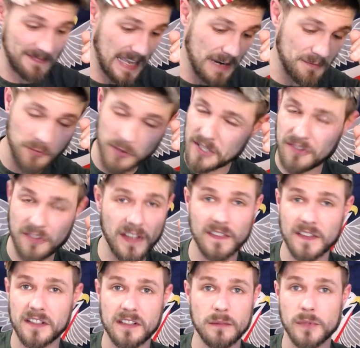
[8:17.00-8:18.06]
Everything
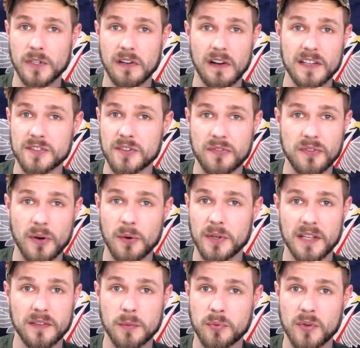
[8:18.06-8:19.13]
the Democrats are throwing
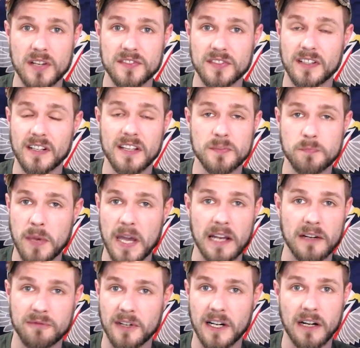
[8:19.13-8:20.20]
at the president is
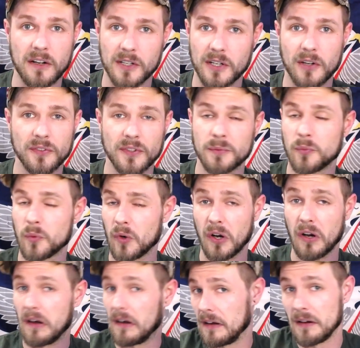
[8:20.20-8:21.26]
backfiring on them.
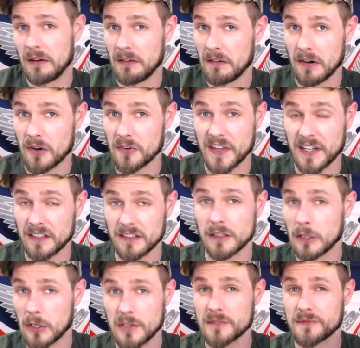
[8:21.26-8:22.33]
Are they going to
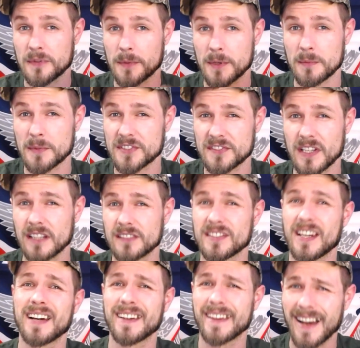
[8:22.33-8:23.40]
learn from their mistakes?
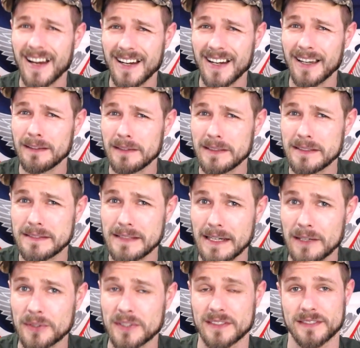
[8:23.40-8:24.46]
I highly
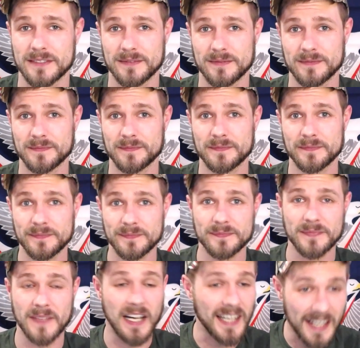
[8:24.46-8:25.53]
doubt it.
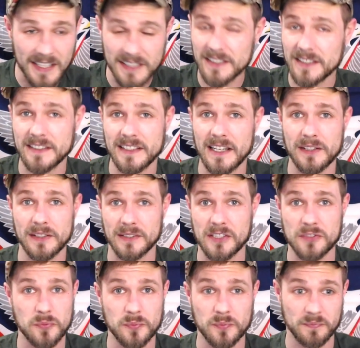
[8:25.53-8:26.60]
I highly doubt it,
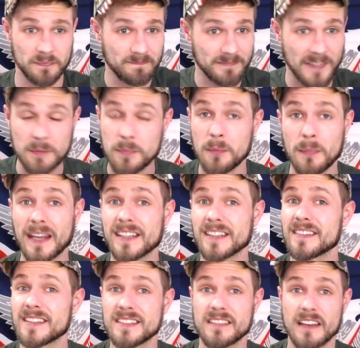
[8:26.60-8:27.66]
because they've been
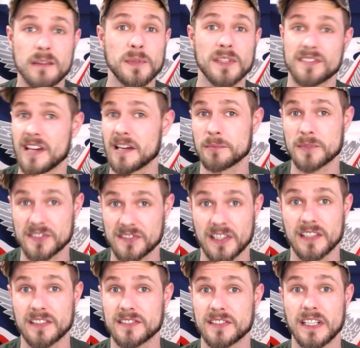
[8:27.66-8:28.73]
making these same exact
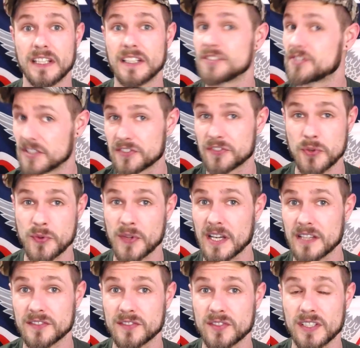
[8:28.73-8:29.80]
mistakes since
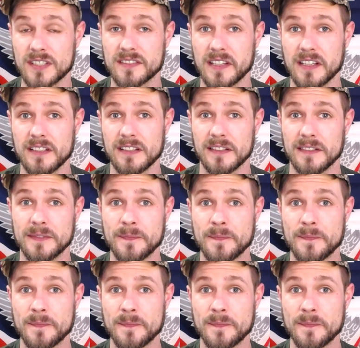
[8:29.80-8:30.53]
2016.